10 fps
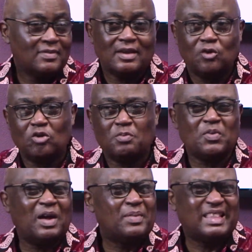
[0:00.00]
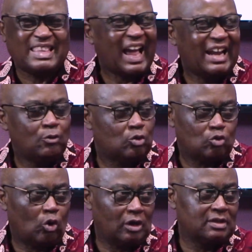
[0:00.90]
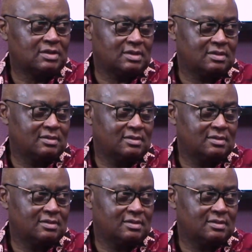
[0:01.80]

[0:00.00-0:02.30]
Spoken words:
You know, people have been tired with Rawlings.